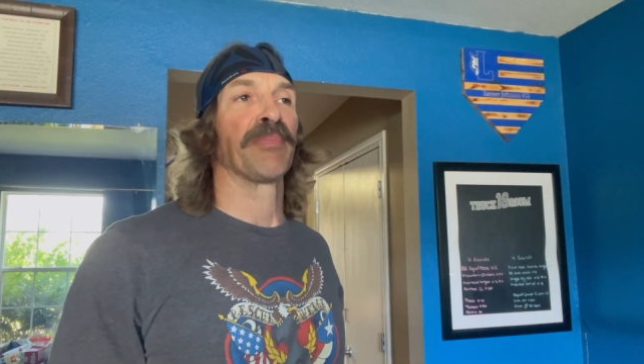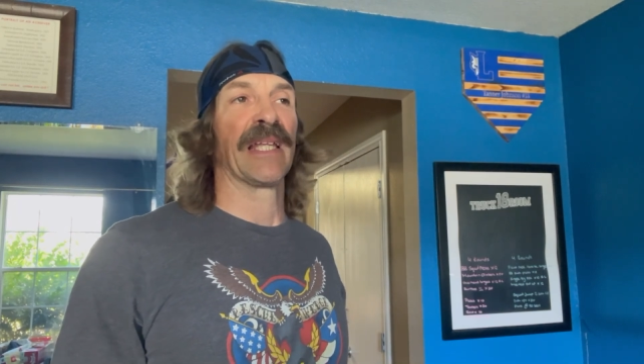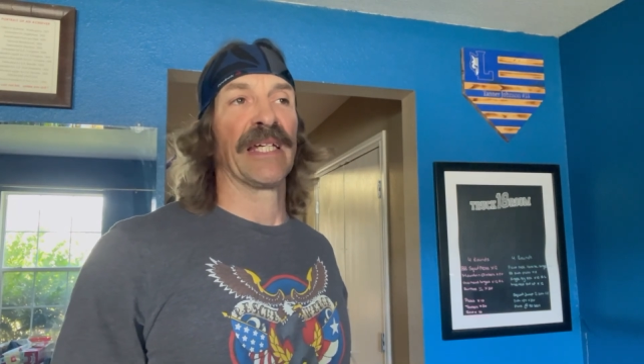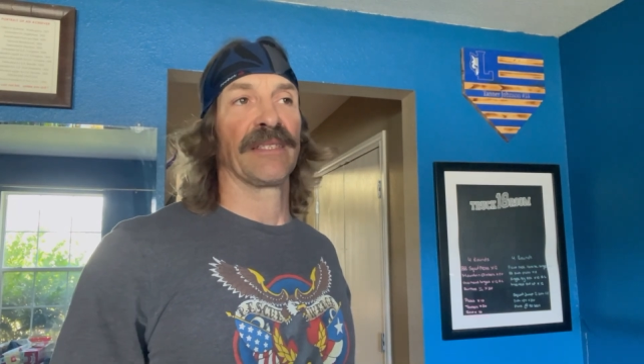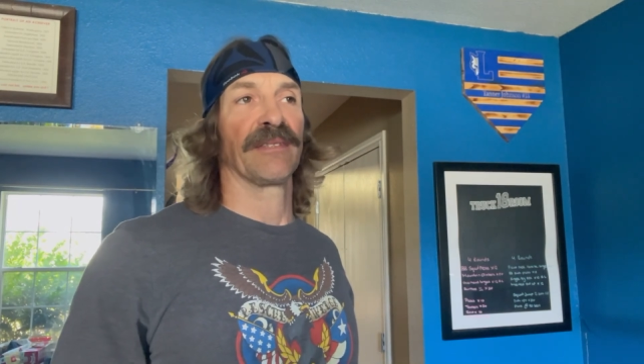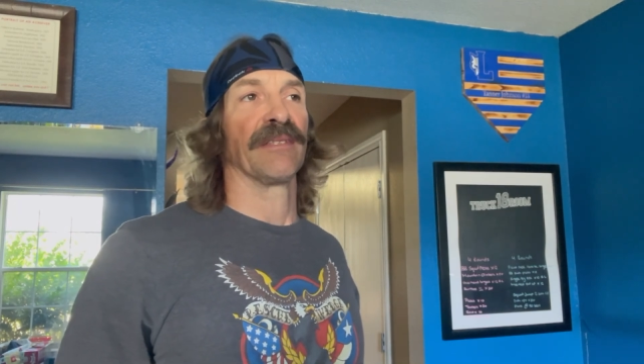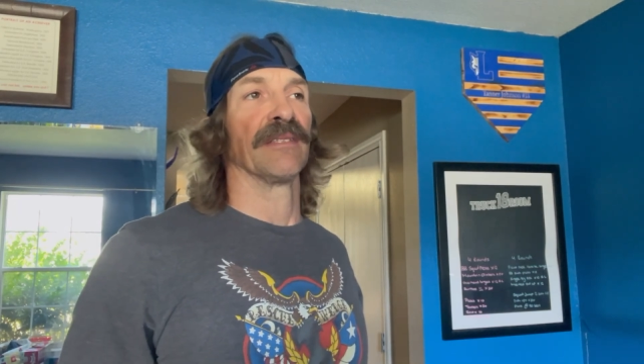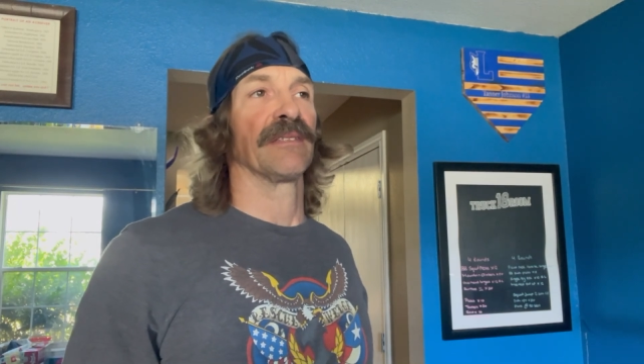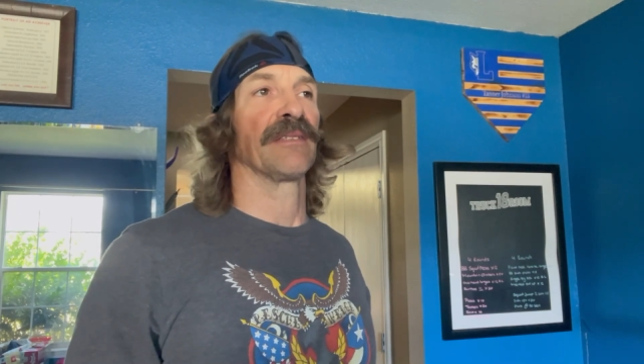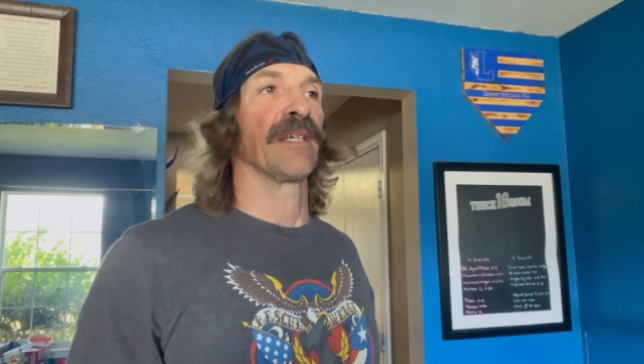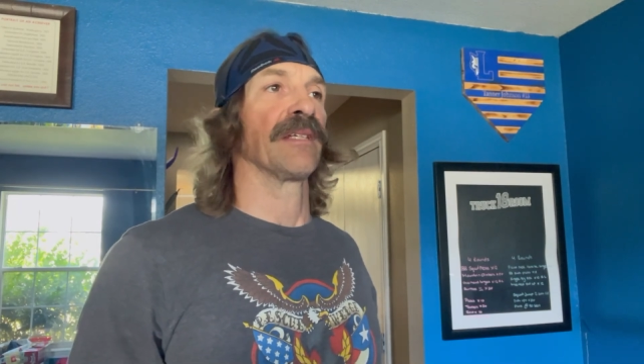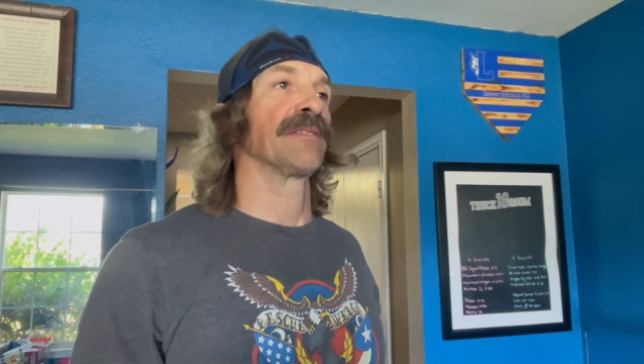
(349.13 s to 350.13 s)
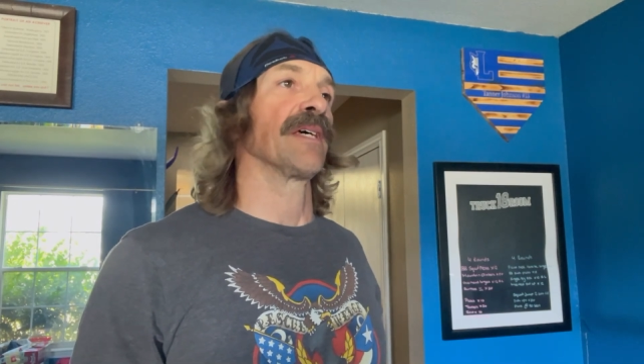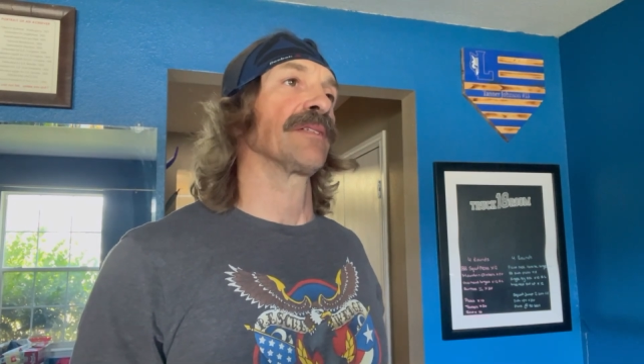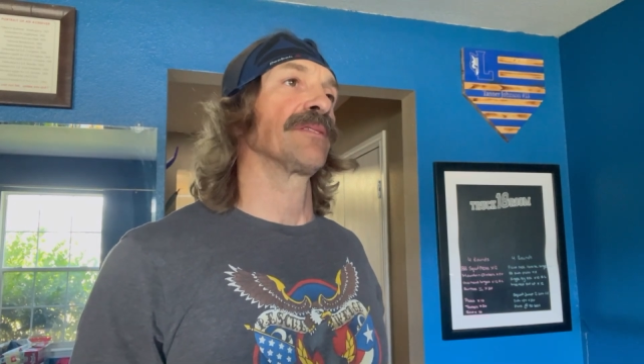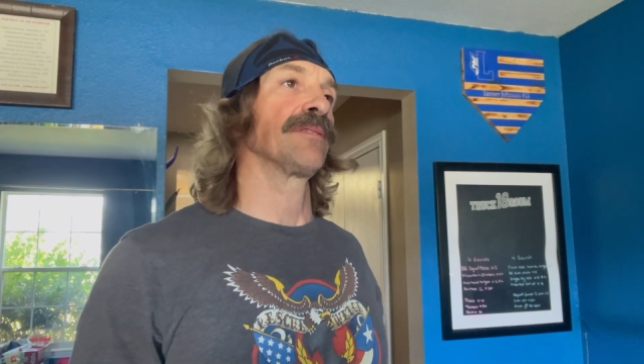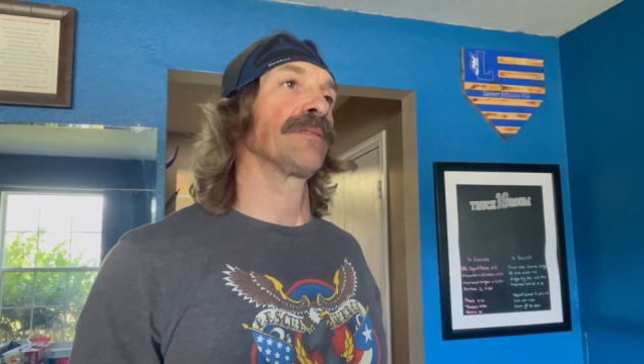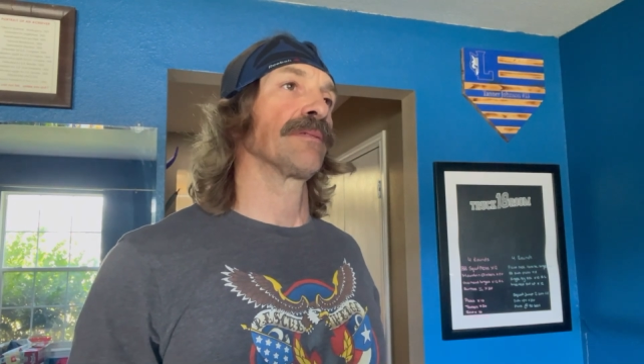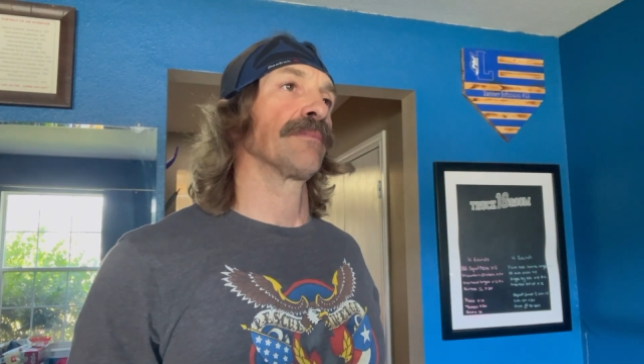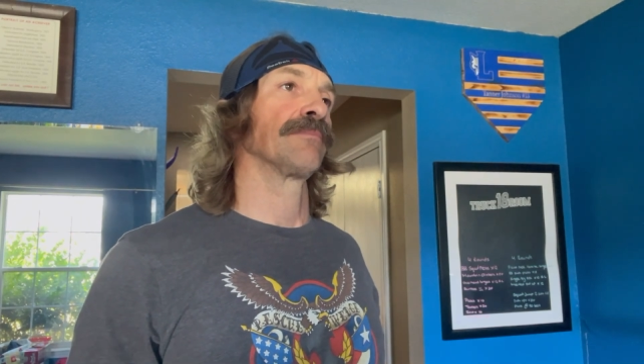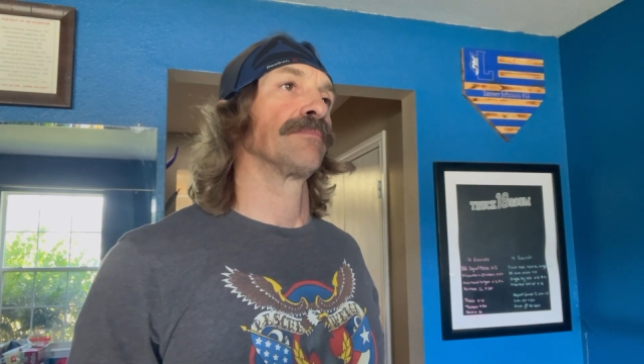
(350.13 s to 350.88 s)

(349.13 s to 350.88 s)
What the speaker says: plates in the state of Texas?